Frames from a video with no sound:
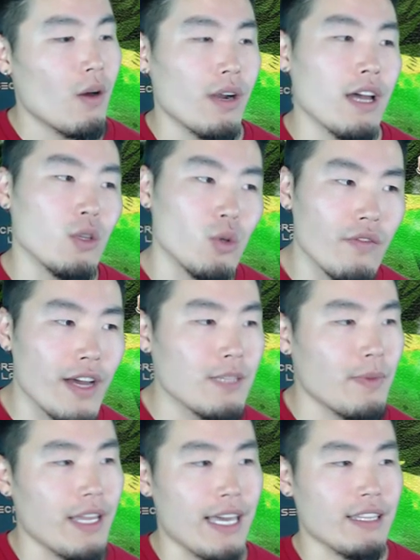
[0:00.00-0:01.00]
or not new events,
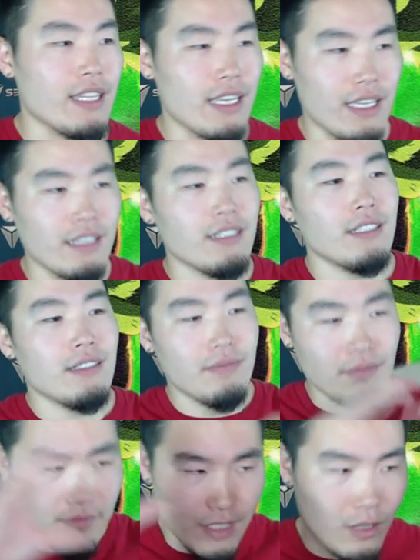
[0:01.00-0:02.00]
but like the
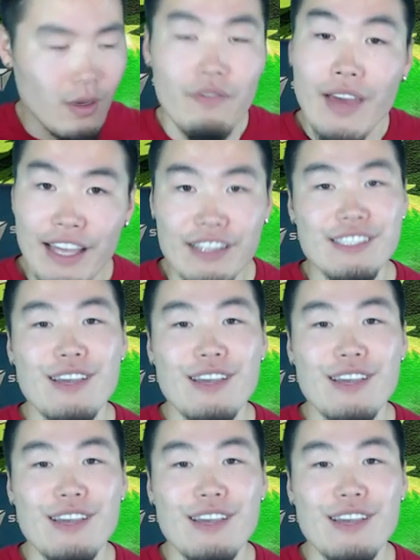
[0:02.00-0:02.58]
you know, events